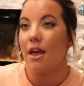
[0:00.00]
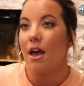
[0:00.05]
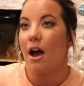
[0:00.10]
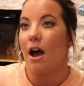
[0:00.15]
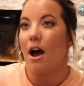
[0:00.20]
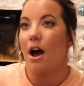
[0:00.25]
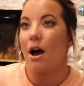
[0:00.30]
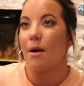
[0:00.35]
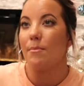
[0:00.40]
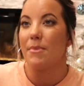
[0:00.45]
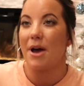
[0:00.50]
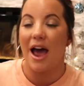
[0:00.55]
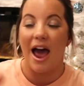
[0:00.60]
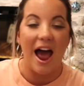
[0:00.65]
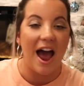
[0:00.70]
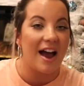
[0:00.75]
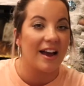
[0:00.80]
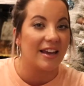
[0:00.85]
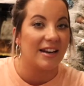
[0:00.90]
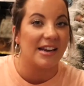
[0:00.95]

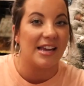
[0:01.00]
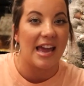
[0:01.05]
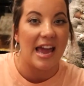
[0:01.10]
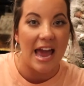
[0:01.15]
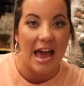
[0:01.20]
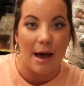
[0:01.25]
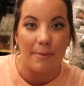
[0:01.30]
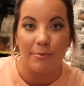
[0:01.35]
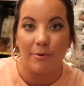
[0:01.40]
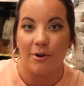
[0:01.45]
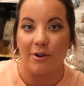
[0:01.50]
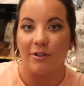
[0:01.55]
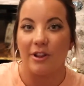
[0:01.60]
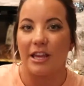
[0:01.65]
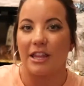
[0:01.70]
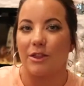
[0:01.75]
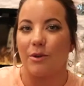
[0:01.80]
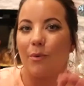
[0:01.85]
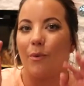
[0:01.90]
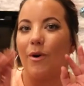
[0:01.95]
mahogany apple.
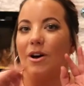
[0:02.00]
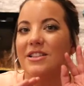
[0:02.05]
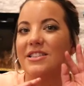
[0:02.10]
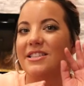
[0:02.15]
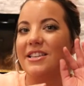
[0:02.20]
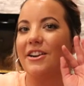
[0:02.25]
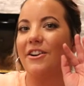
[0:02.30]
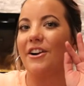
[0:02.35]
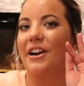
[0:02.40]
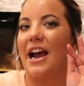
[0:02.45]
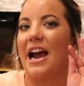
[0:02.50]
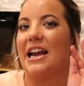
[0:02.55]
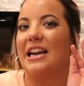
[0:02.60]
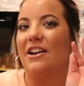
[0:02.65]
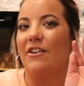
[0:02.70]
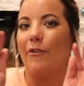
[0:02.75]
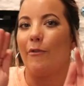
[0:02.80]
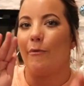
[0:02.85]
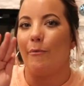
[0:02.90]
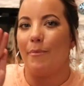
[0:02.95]
Like the ones that are kind
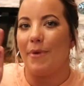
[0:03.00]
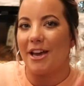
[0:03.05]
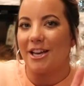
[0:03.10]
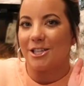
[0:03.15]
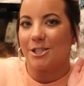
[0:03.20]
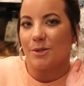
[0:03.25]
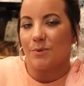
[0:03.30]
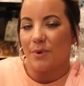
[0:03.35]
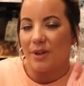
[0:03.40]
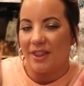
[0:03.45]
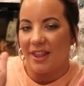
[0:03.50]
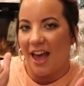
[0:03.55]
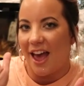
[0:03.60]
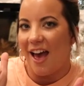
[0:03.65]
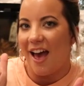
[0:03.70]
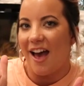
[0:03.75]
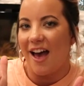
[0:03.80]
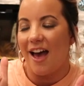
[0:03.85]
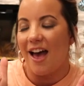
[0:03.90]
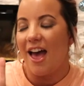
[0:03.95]
of mixed with
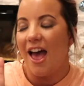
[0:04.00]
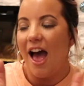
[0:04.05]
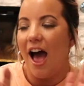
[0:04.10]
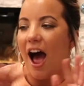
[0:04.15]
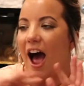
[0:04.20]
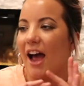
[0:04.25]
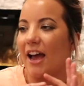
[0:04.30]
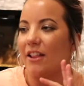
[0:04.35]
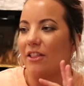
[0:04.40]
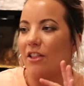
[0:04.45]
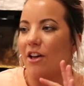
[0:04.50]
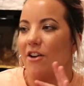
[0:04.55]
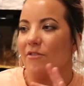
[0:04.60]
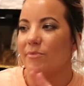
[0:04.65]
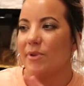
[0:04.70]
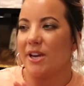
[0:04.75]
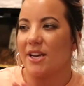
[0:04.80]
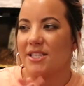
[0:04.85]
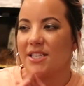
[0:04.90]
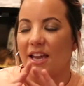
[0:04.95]
that, I love
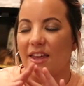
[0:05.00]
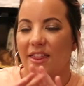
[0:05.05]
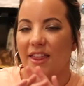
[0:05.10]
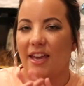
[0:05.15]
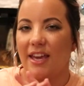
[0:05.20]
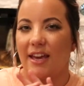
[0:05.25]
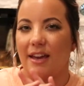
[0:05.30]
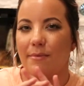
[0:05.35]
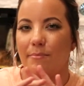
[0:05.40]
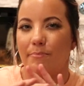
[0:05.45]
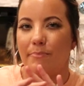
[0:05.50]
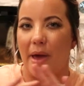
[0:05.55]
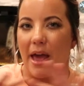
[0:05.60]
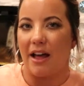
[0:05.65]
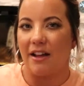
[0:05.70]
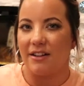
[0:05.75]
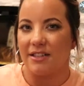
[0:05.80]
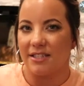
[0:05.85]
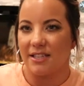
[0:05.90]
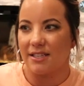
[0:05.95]
because I think it
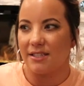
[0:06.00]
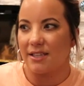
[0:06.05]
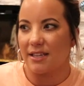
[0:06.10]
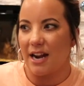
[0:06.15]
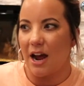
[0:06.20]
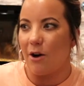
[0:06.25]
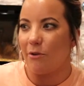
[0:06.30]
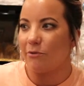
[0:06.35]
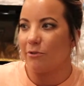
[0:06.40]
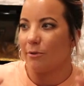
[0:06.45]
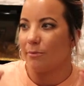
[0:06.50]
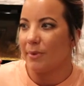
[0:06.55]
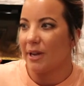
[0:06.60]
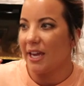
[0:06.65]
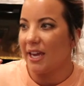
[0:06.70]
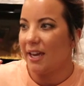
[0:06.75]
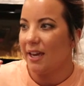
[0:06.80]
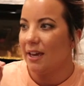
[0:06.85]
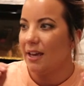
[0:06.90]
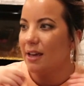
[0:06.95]
balances it out for
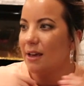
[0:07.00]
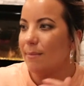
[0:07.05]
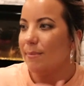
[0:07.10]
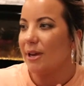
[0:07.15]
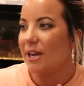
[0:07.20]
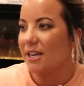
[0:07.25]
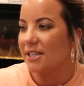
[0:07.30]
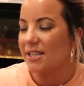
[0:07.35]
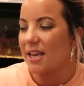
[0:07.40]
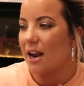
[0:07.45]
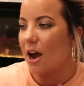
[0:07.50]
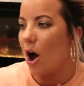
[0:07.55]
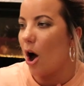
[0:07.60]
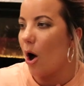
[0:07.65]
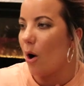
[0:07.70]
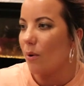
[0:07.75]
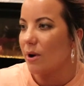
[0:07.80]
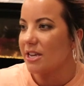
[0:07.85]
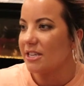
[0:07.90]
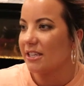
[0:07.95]
me because that
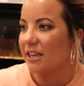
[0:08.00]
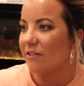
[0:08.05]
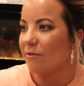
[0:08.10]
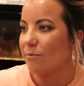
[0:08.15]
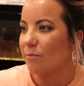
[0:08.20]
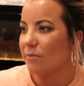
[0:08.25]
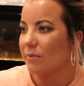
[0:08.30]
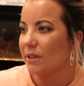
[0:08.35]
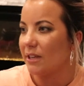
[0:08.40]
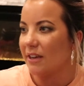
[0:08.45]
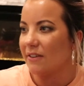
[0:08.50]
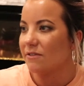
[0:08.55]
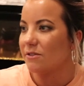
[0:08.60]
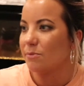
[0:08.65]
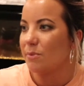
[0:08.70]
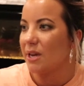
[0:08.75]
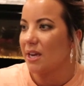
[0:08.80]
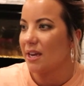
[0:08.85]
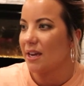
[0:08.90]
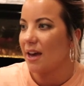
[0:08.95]
always gives
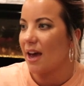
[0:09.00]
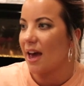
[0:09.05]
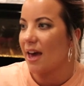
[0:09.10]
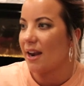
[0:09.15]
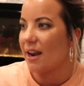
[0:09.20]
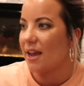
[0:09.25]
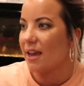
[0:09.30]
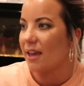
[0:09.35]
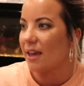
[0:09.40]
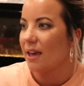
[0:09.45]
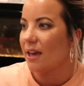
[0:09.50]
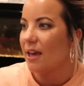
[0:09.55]
me a headache.